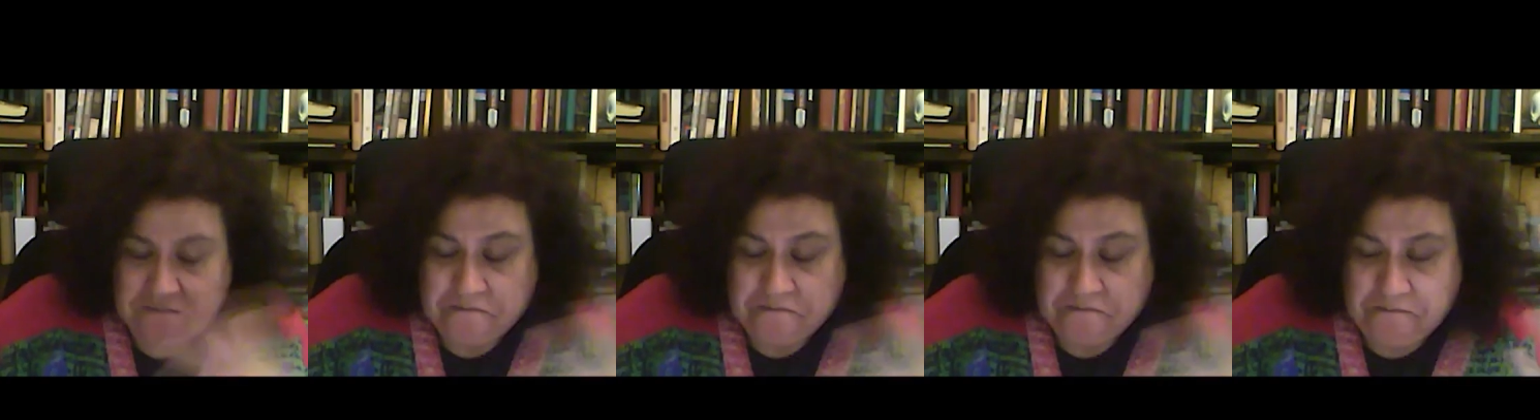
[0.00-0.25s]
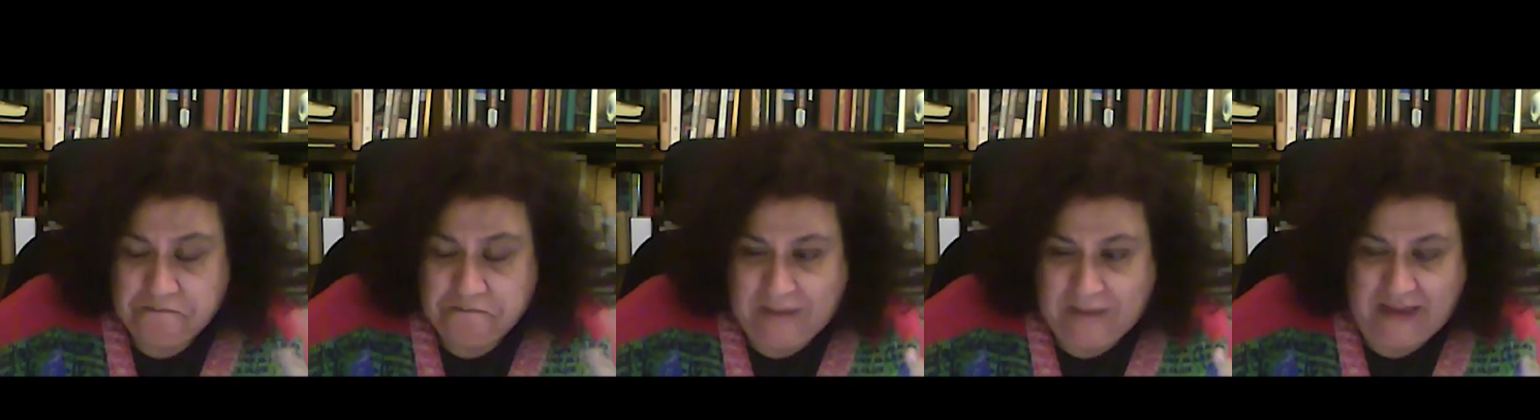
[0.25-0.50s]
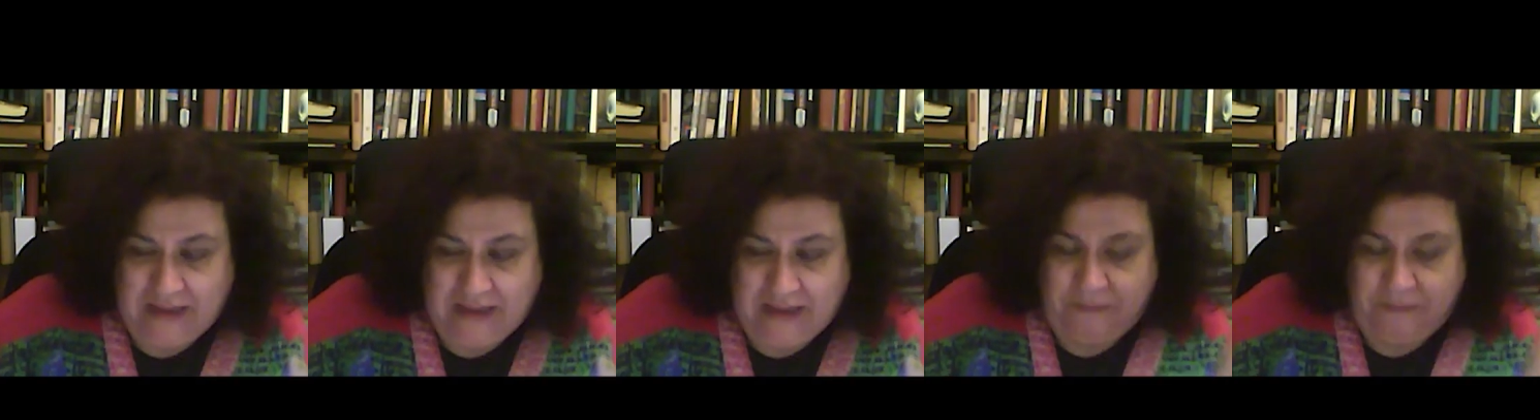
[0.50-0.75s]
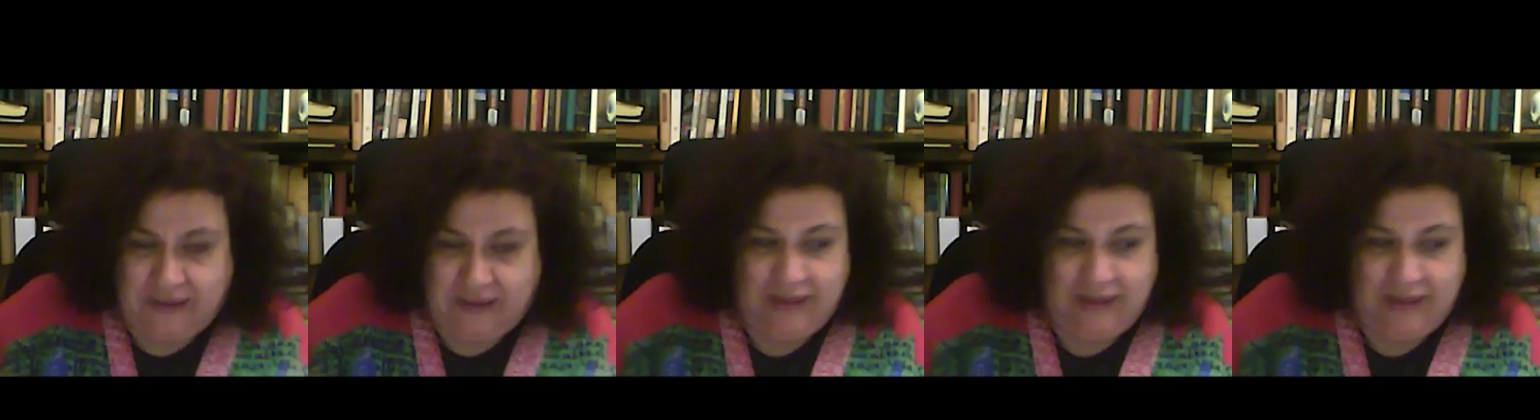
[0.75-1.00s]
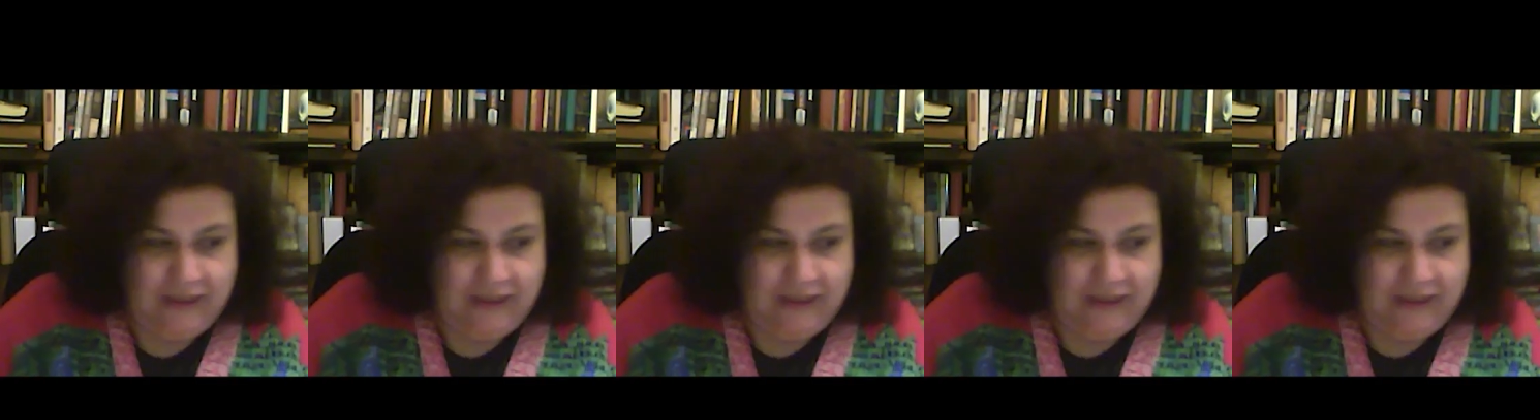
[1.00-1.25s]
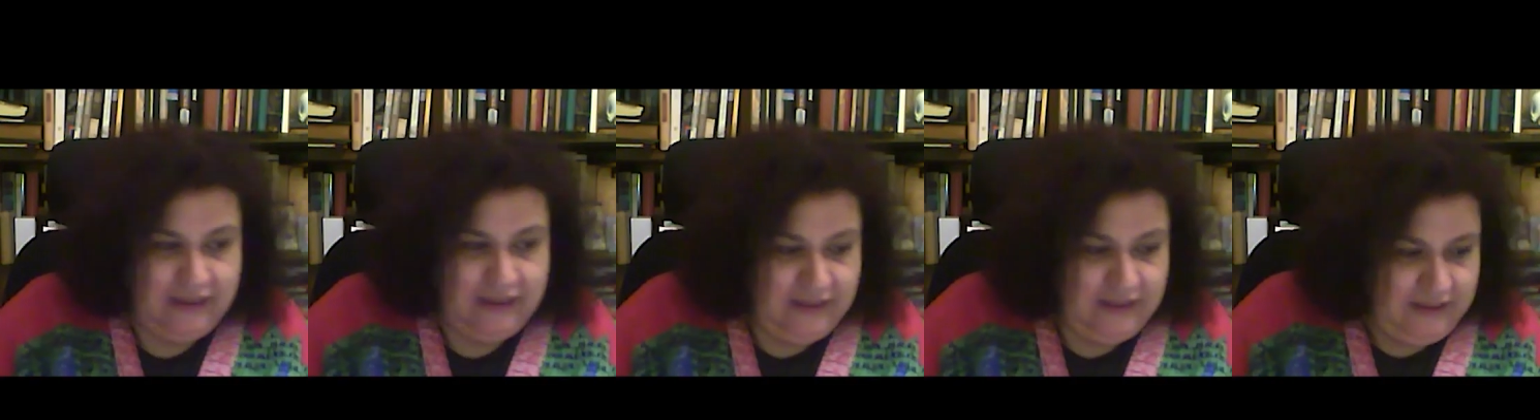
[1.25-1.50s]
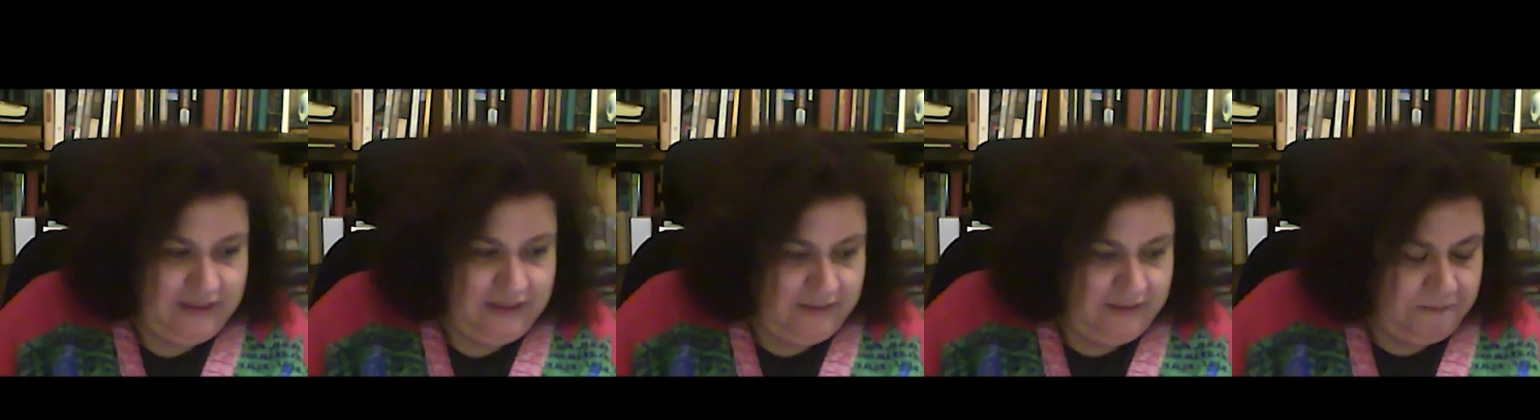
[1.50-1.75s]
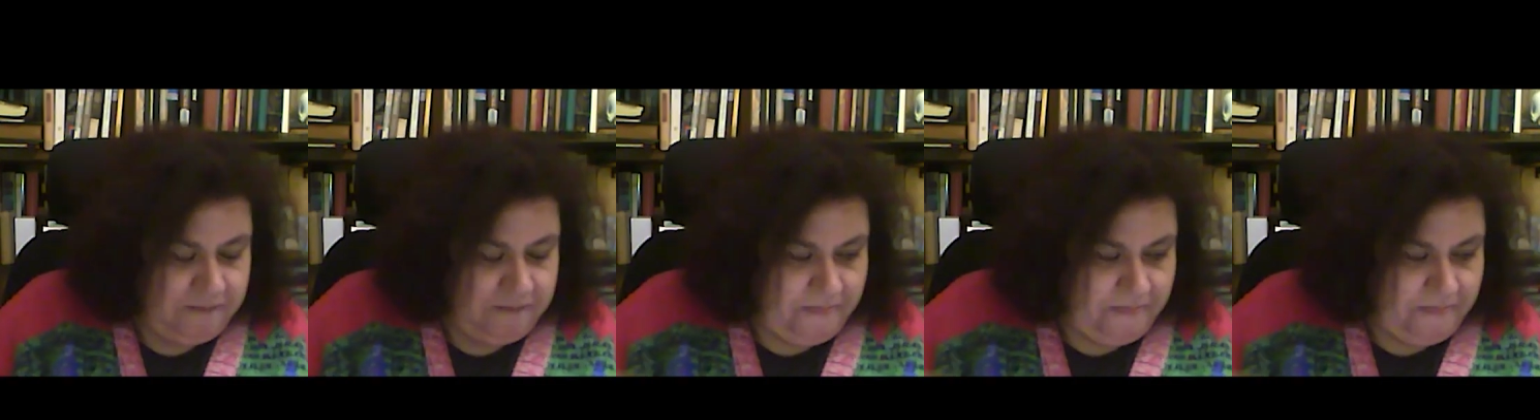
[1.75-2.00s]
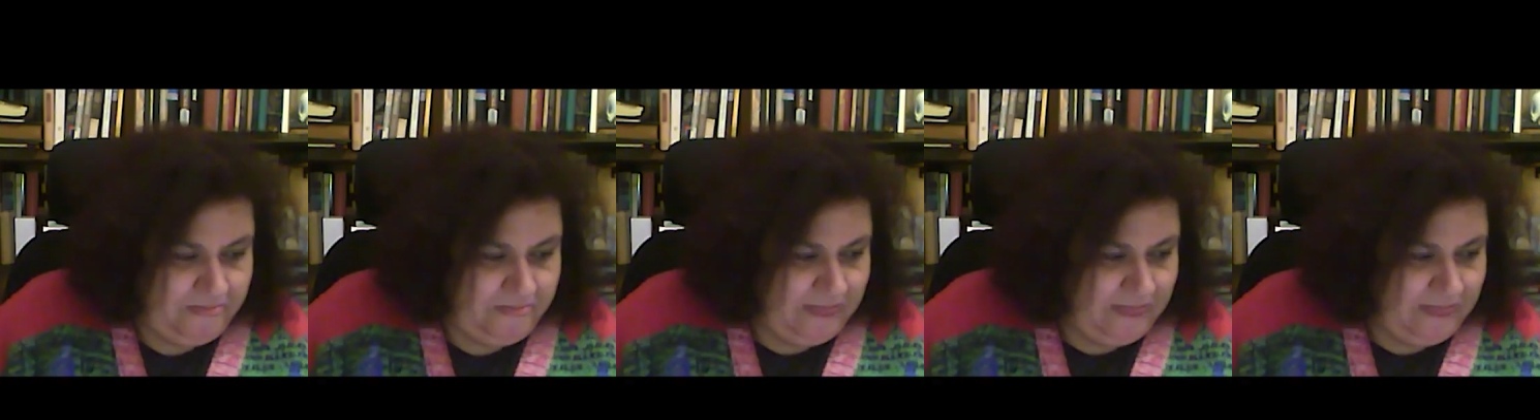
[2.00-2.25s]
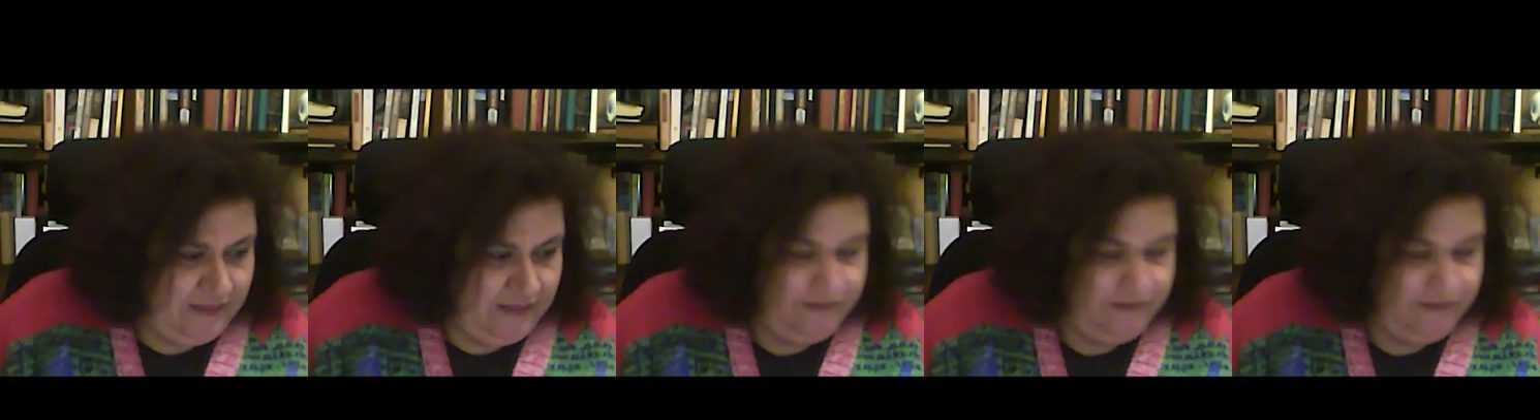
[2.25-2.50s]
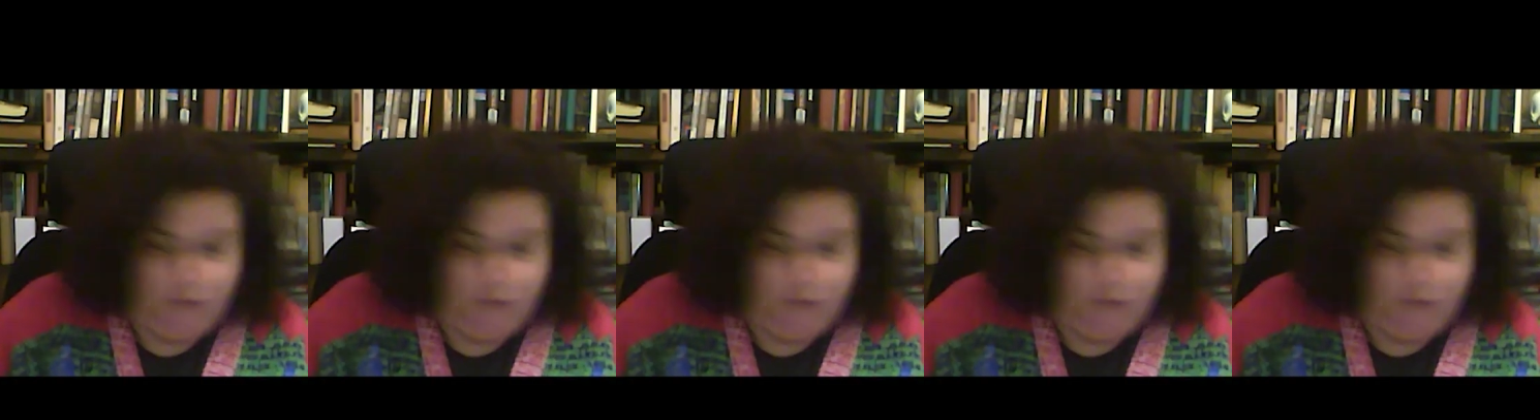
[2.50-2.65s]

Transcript: maybe there